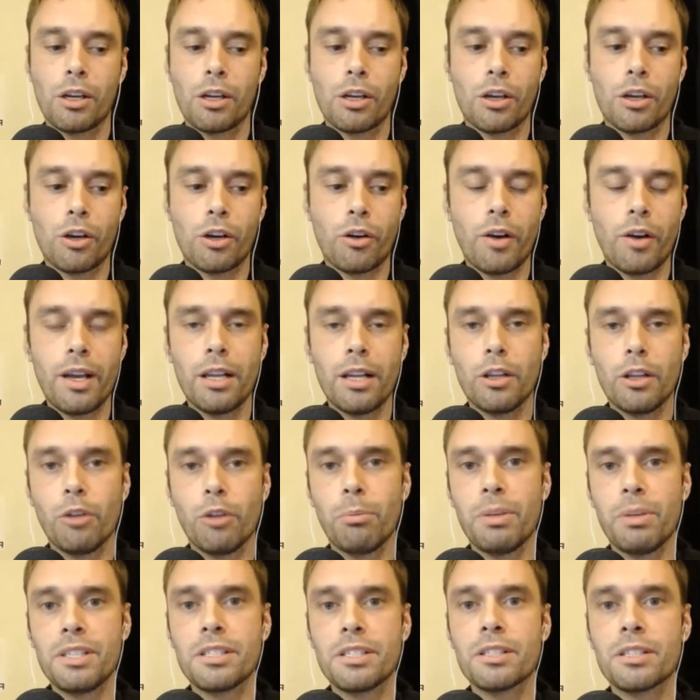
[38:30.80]
create a little
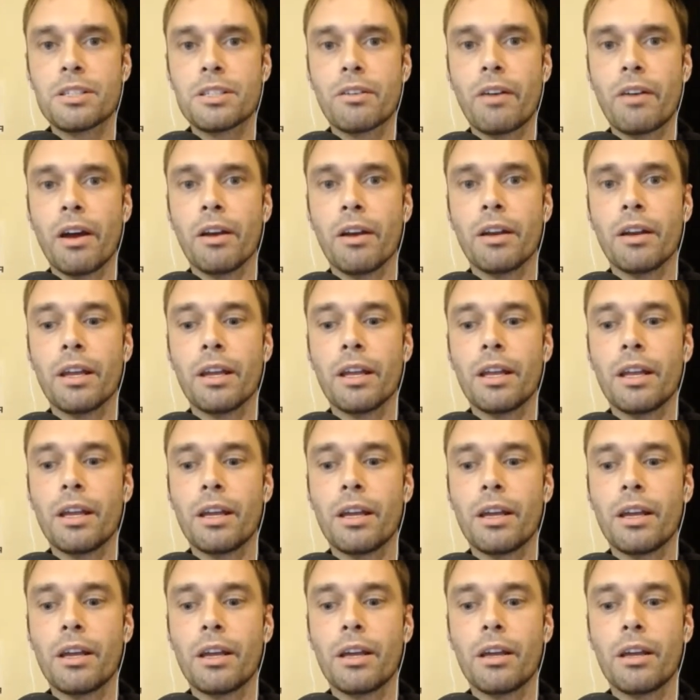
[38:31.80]
business around it.
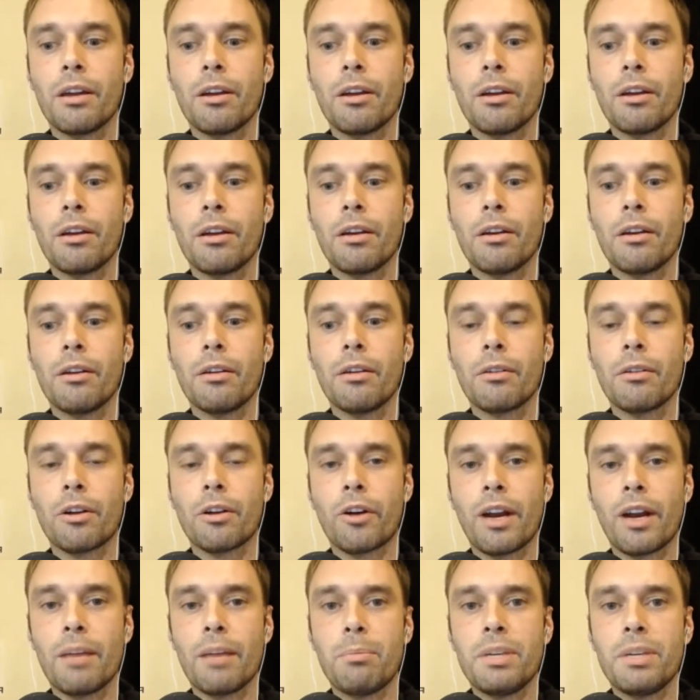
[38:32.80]

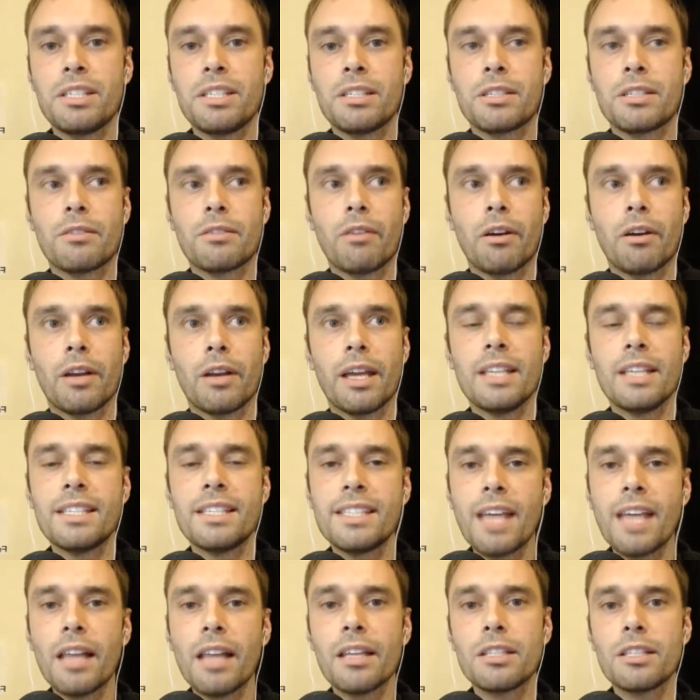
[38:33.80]
Create a business around it and
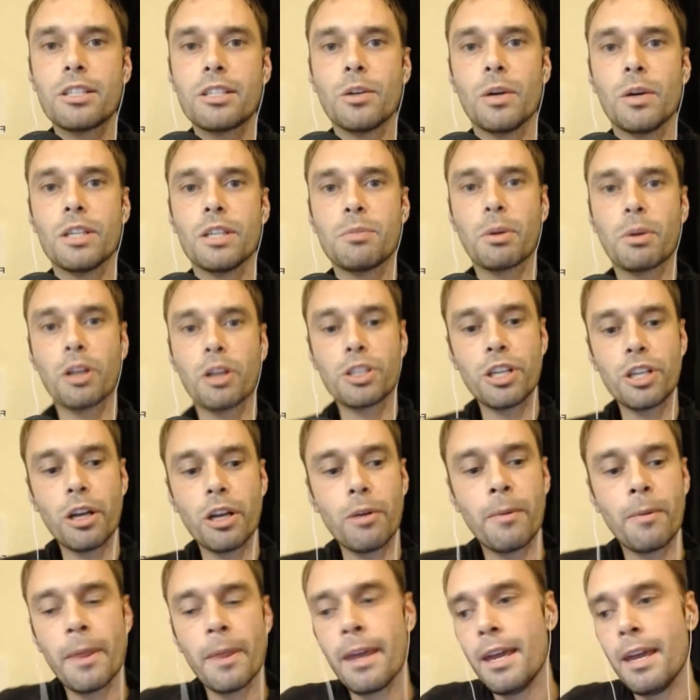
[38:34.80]
sell it to us. Because,
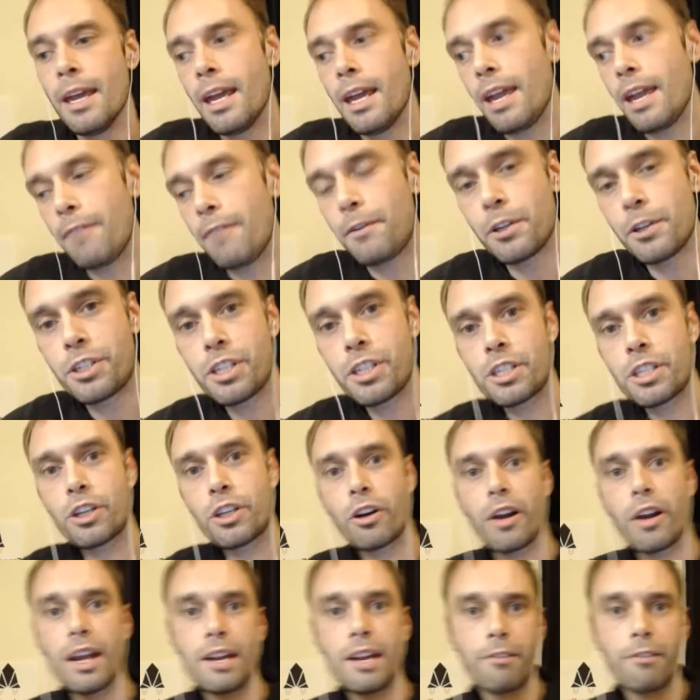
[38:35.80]
if you're just
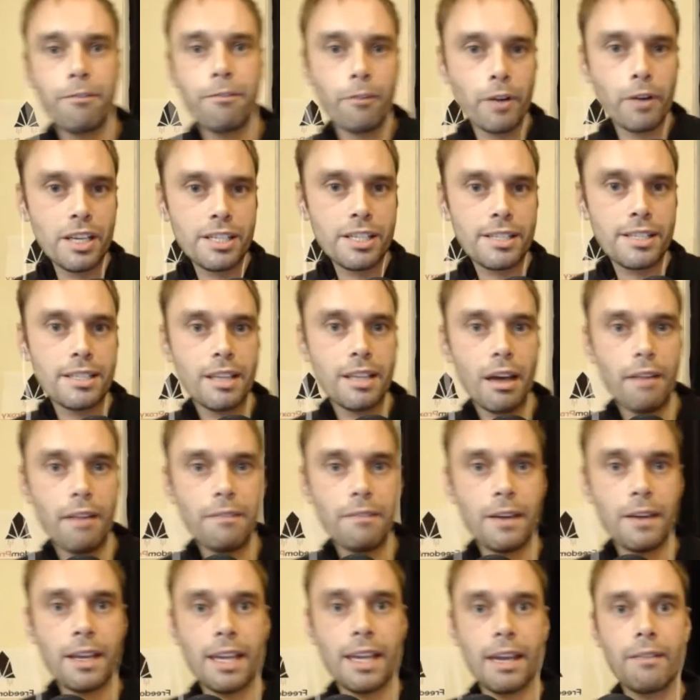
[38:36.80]
creating free stuff
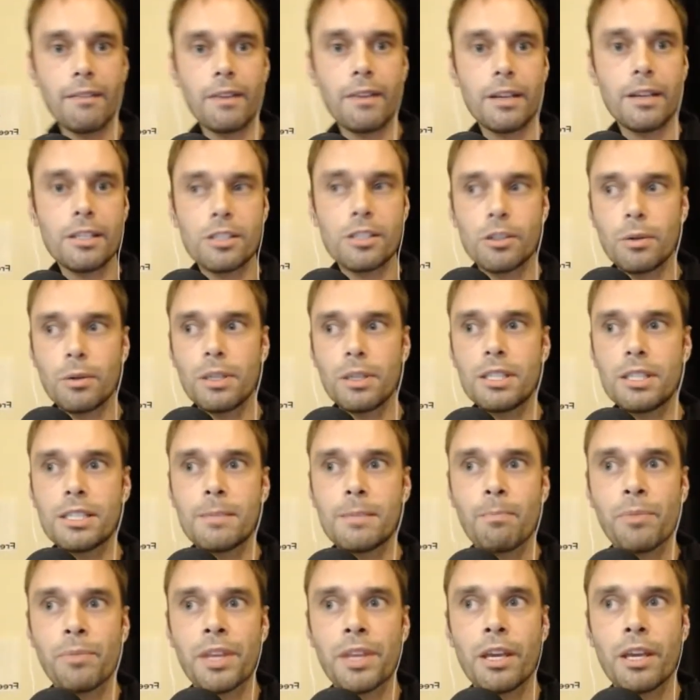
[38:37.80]
and giving it to us,
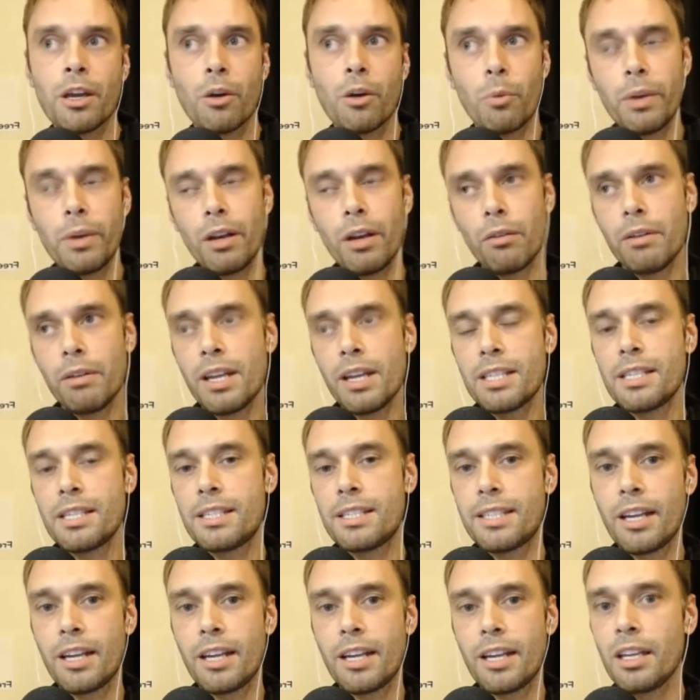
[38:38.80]
we don't
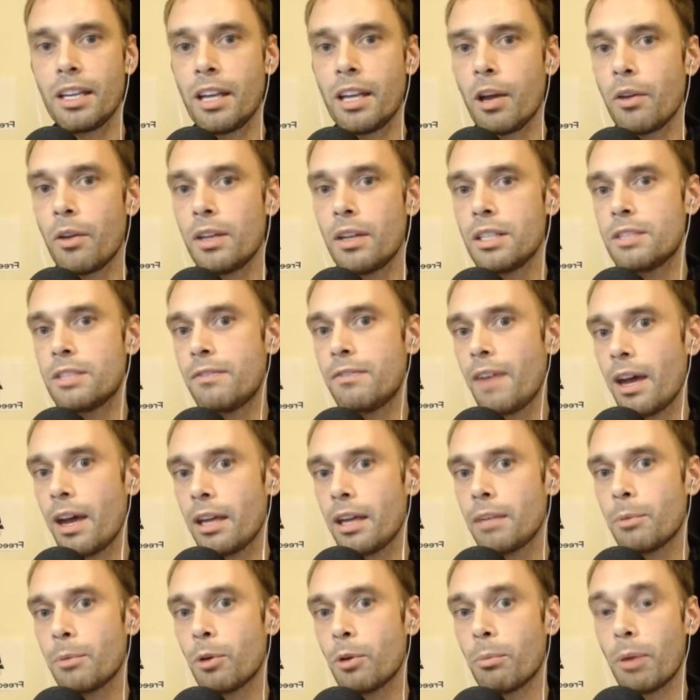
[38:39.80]
necessarily know that it's
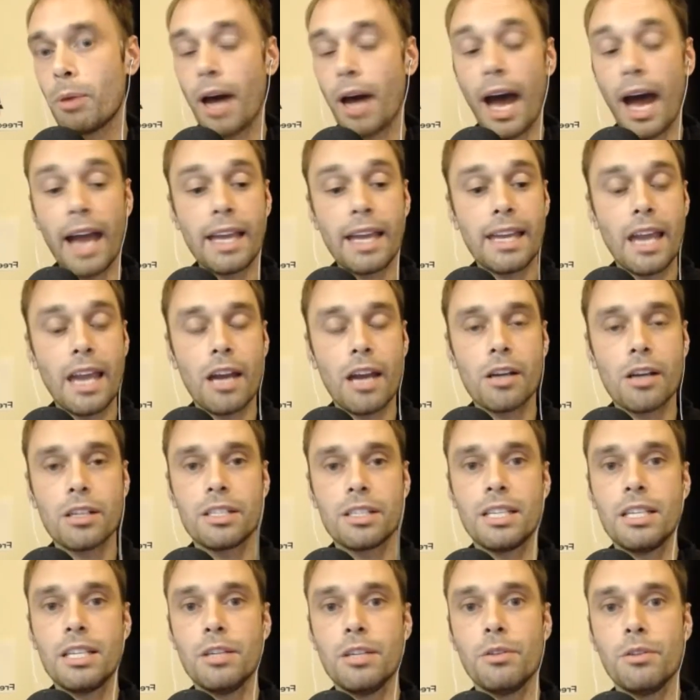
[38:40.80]
valuable. But I
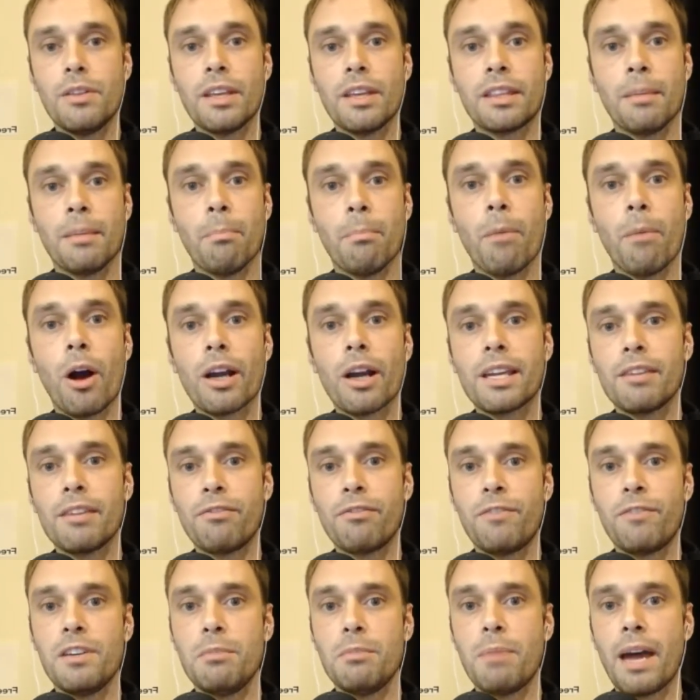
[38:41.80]
guarantee you that the market
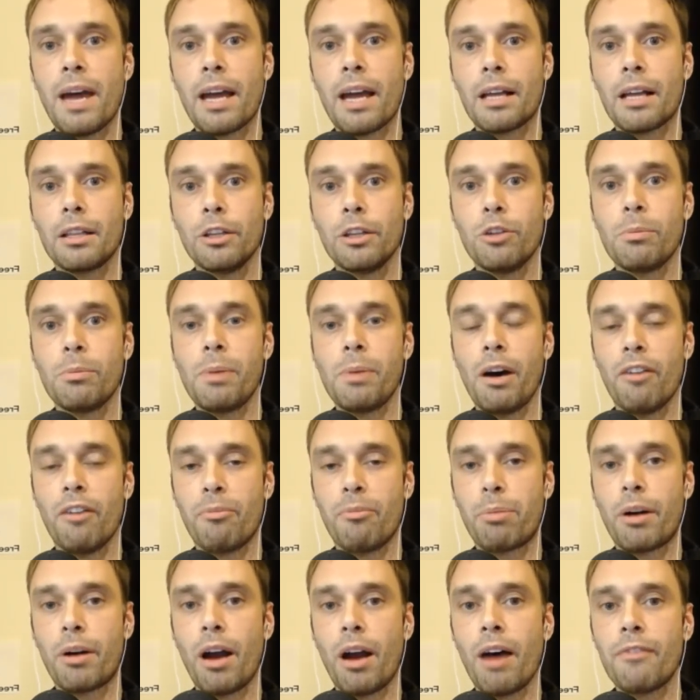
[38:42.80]
feedback loop of
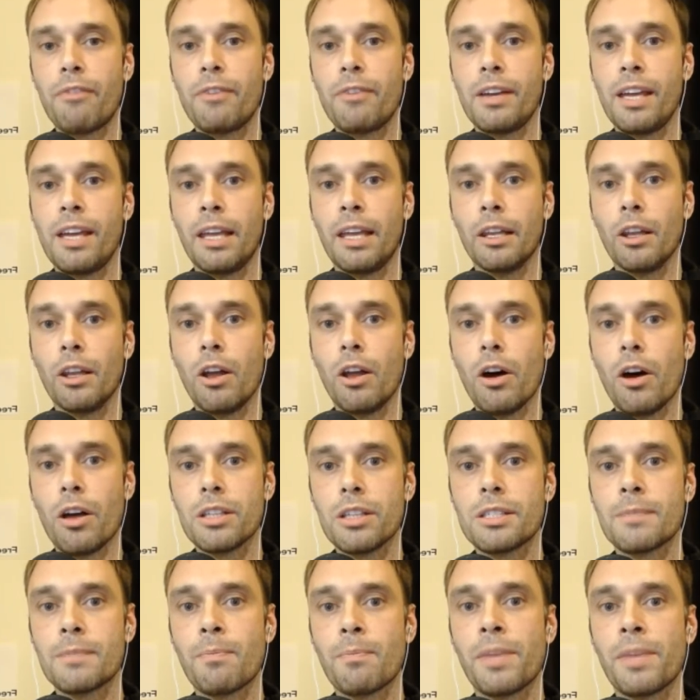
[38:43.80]
profit and
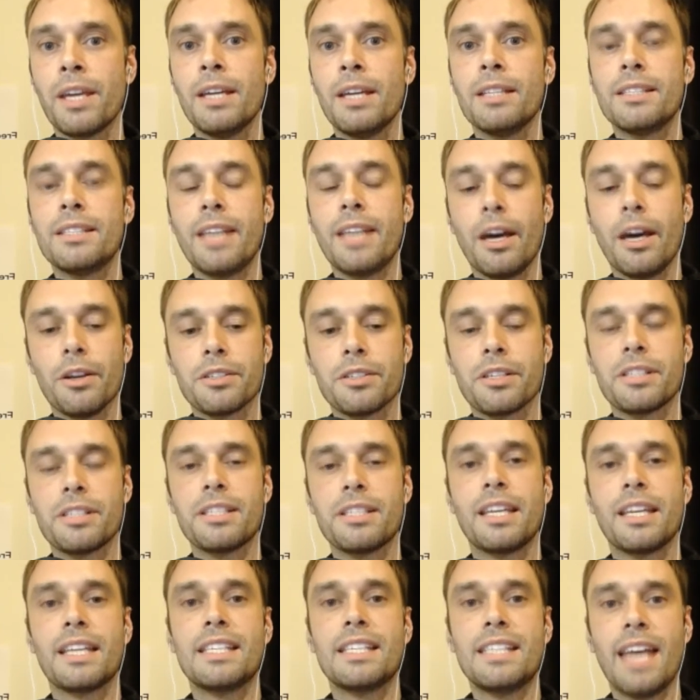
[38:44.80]
loss tells us
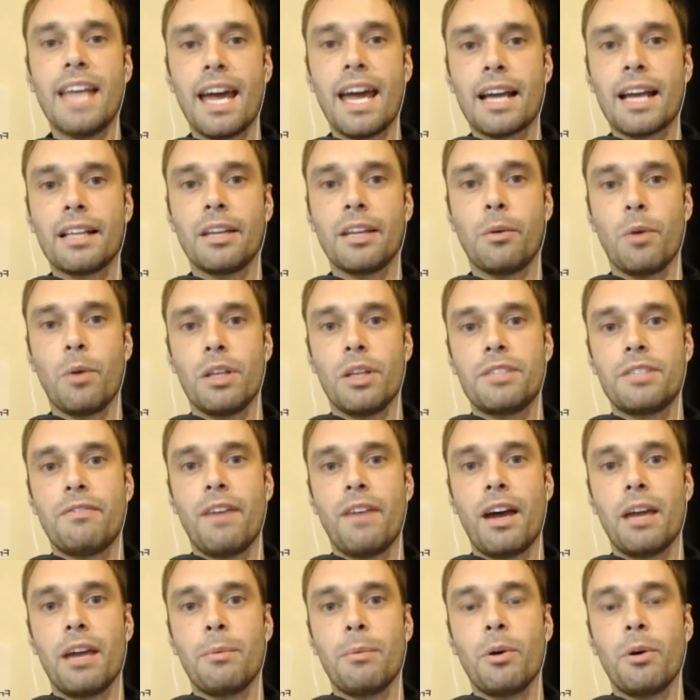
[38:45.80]
exactly what's
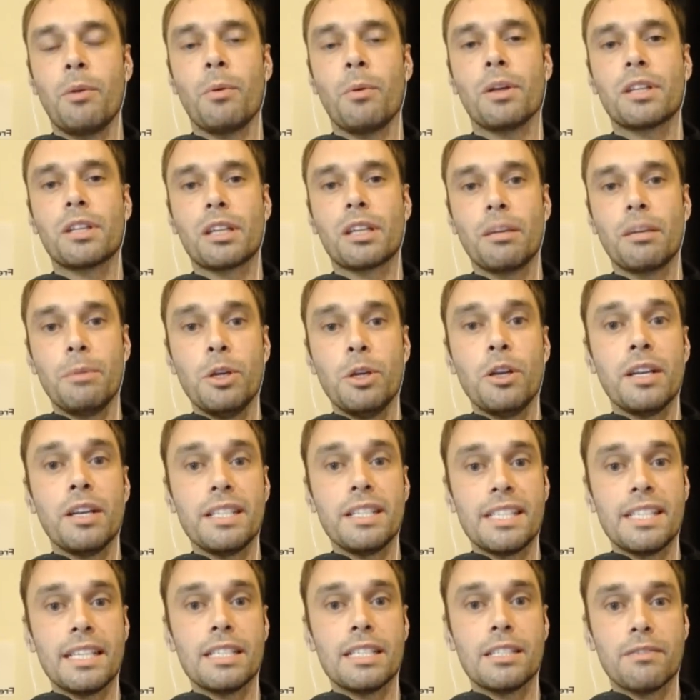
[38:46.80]
valuable and what the community
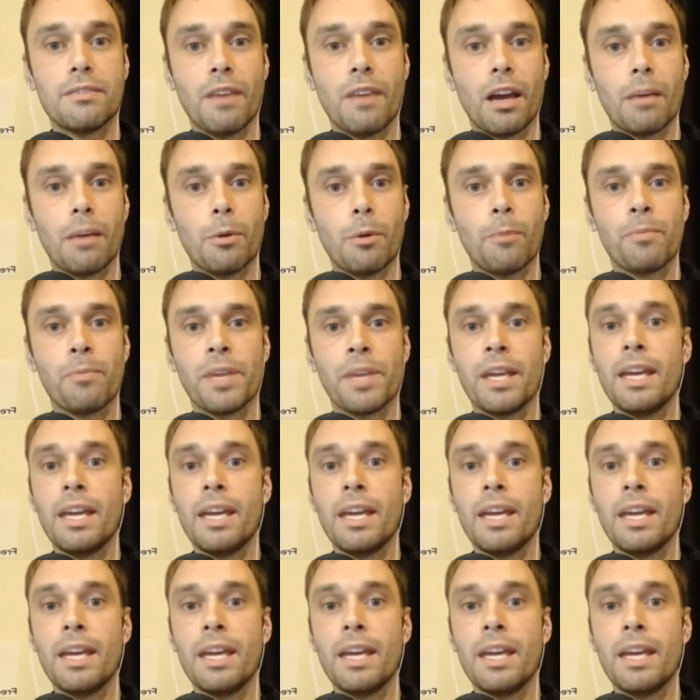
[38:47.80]
sees as valuable.